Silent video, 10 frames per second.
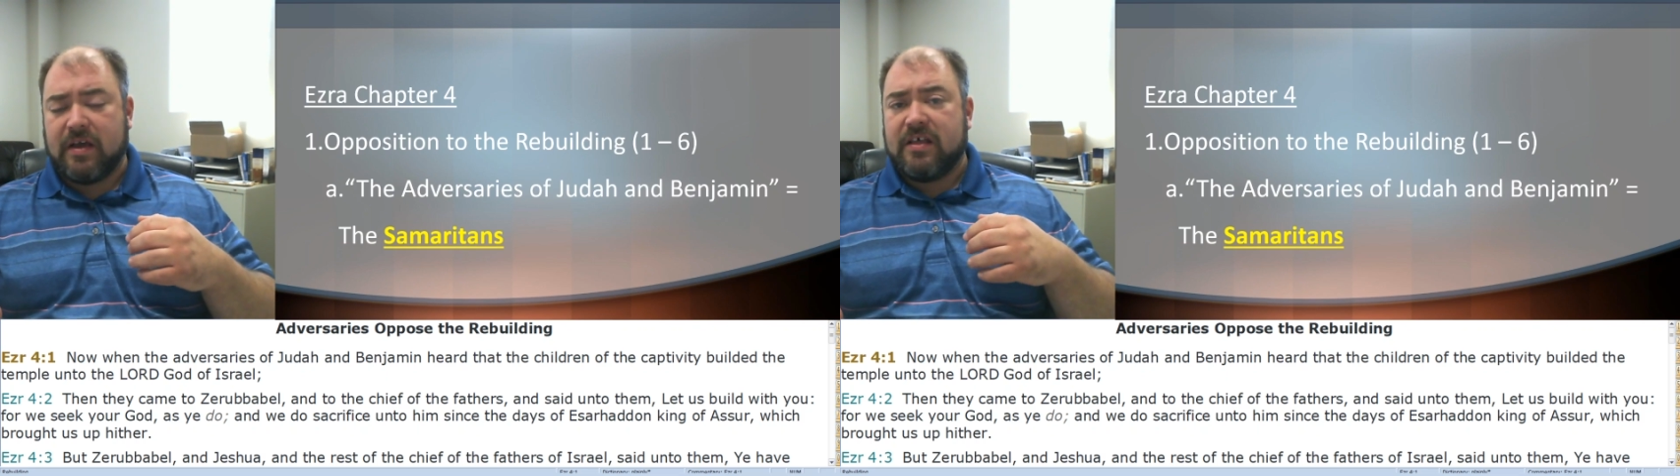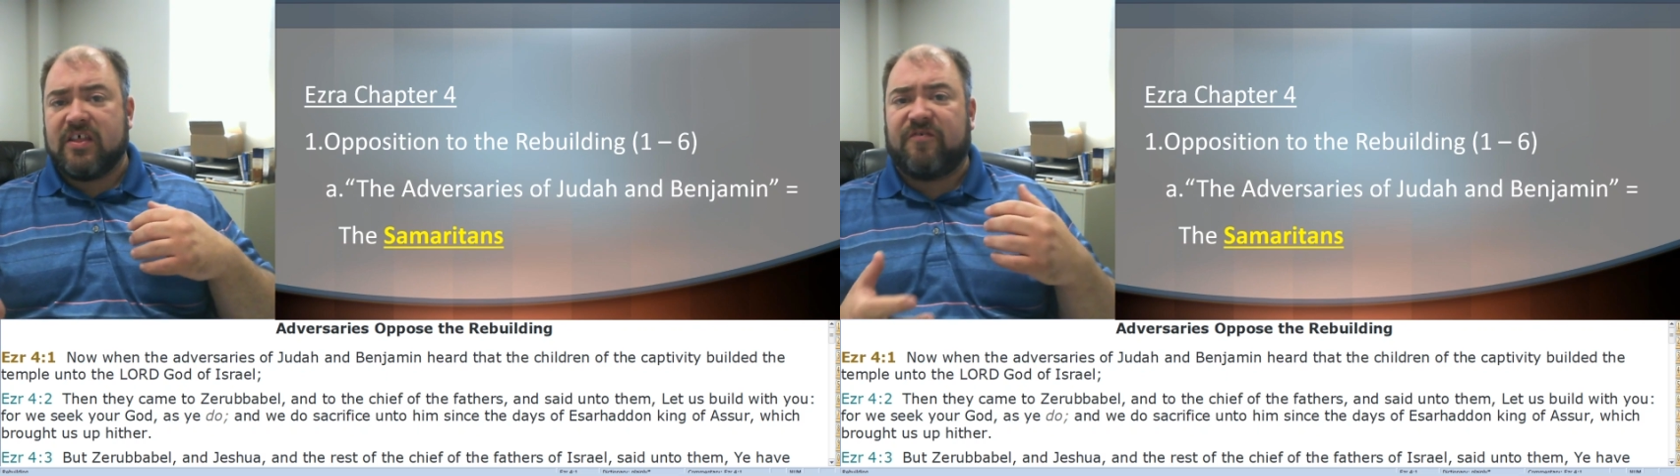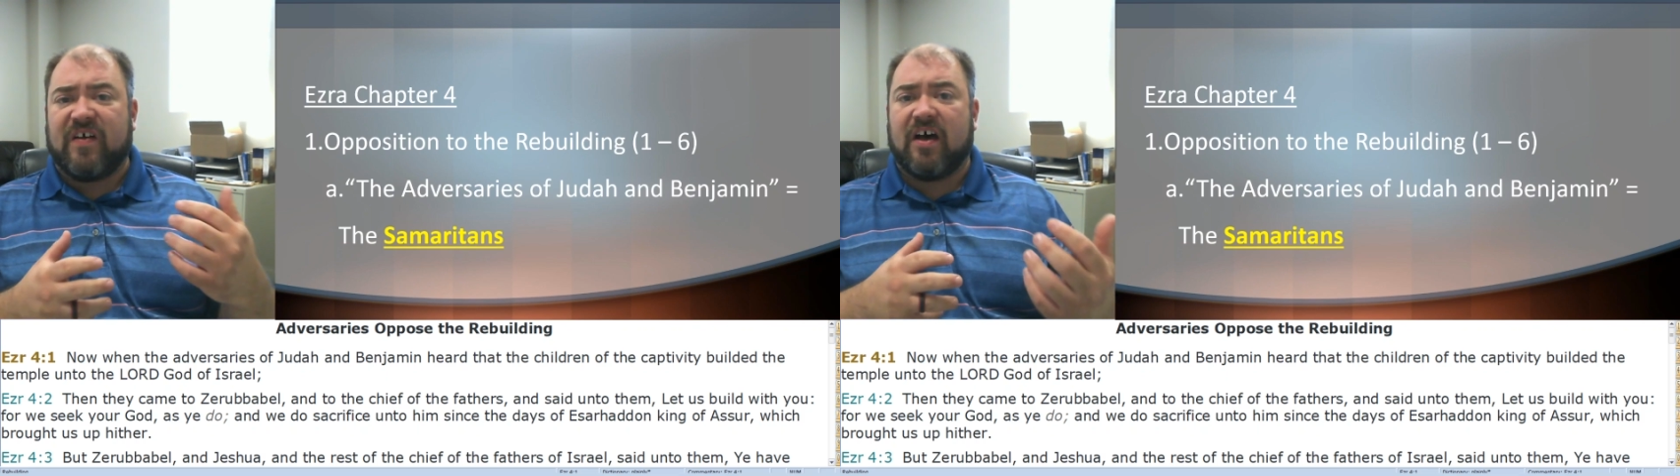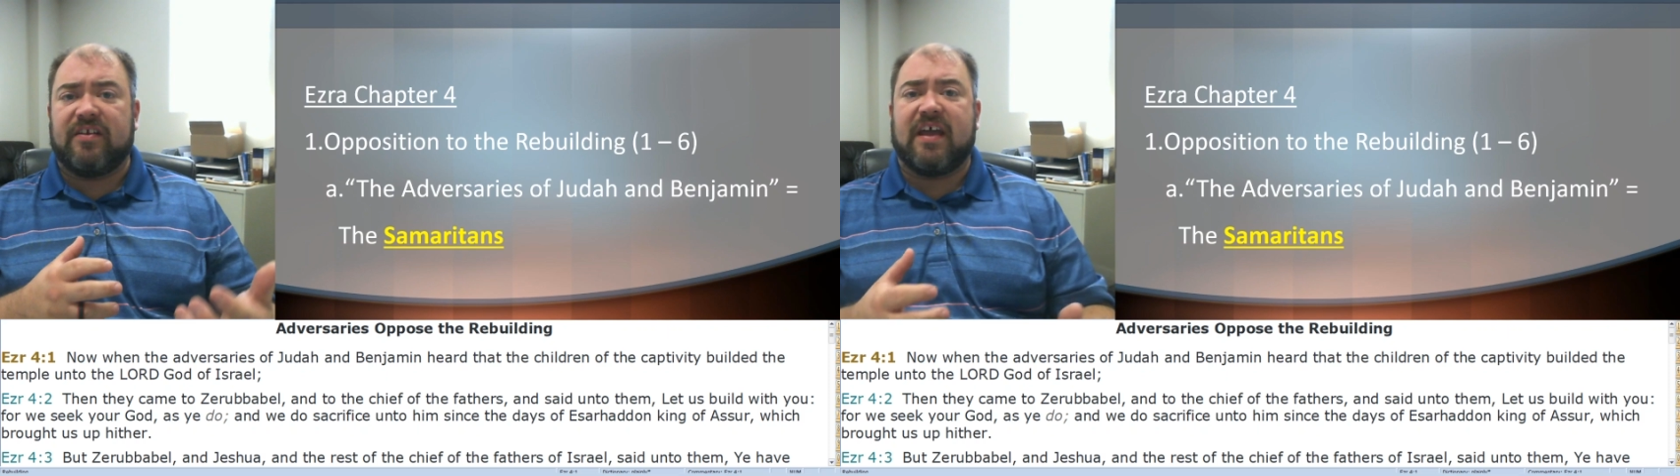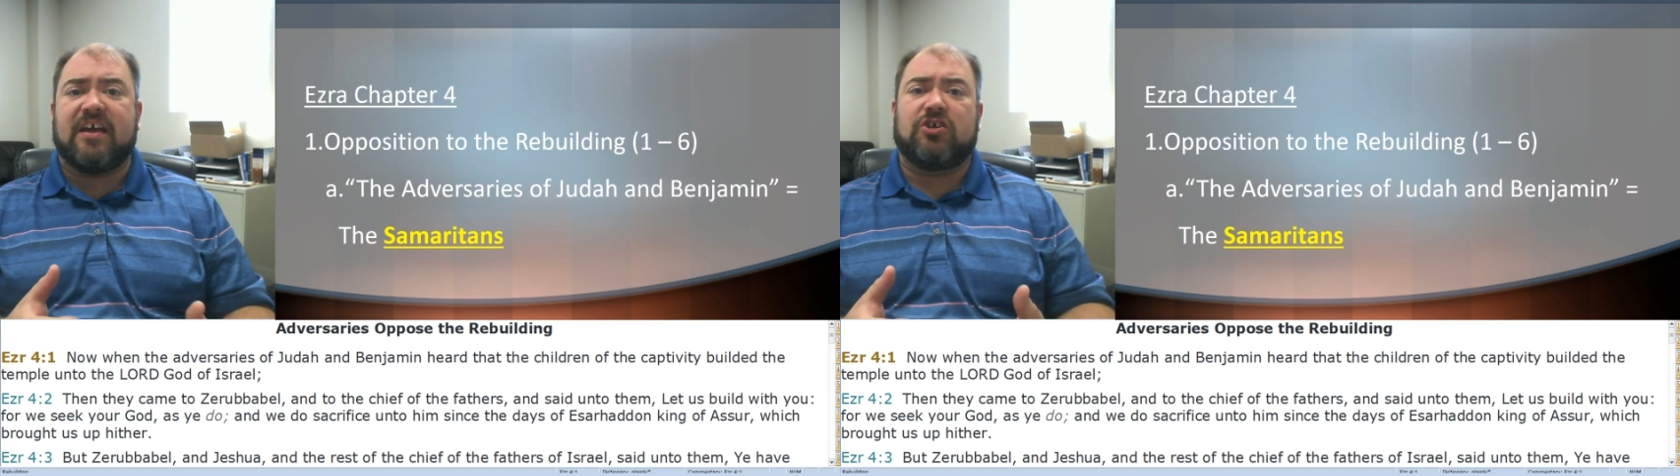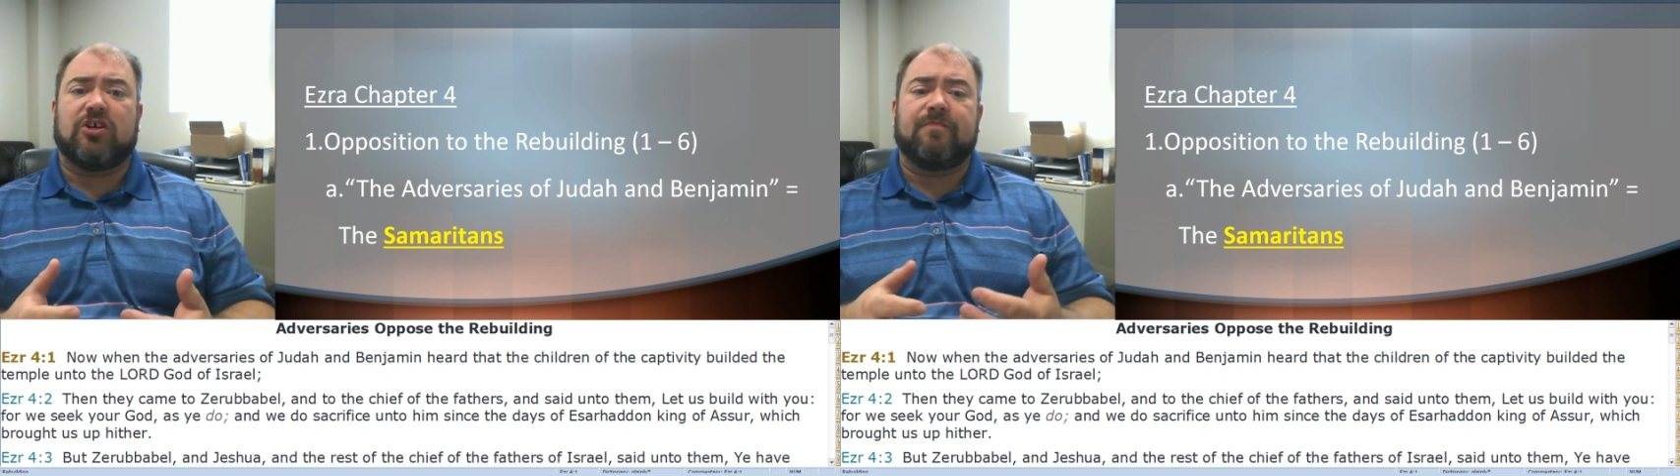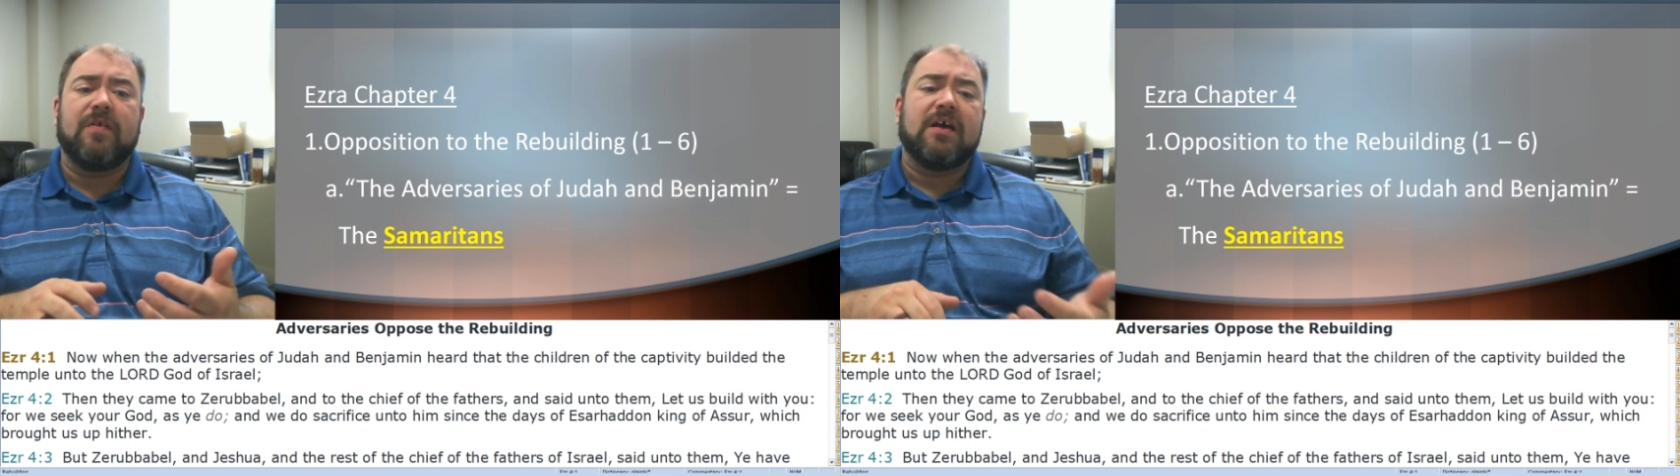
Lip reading: the foundation.